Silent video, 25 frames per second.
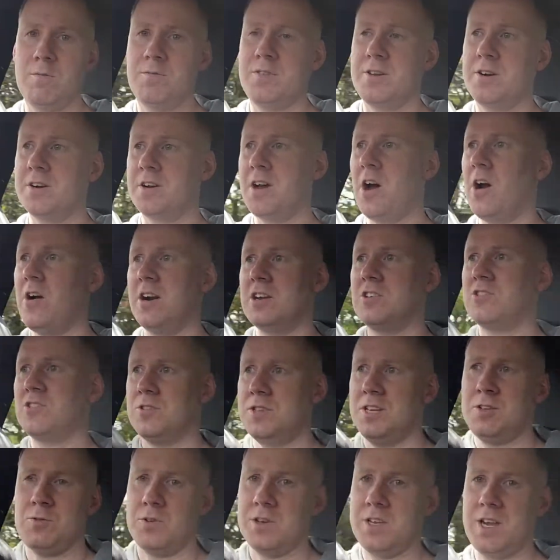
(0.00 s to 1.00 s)
their garage,
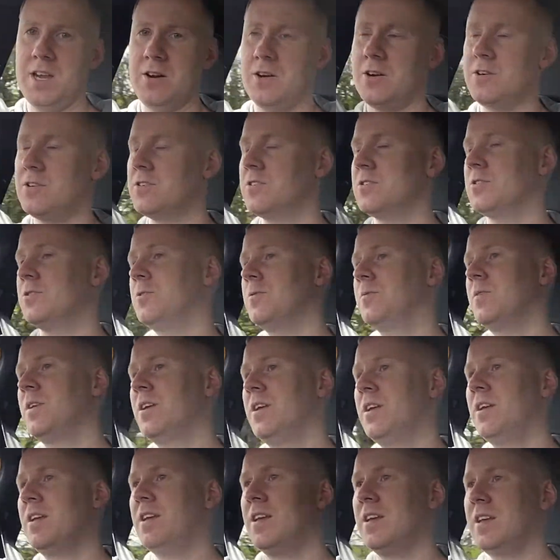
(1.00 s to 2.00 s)
so they don't care. So
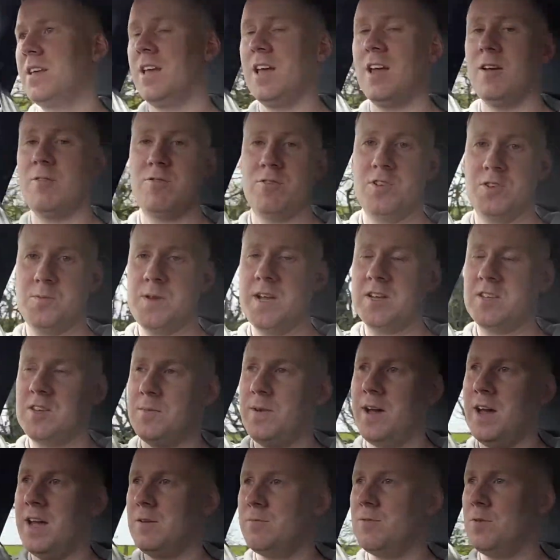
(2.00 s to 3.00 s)
yeah, respect
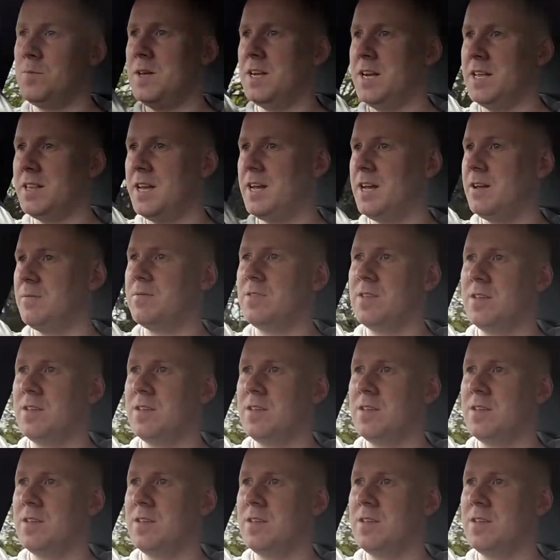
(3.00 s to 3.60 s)
to Matty for being like that.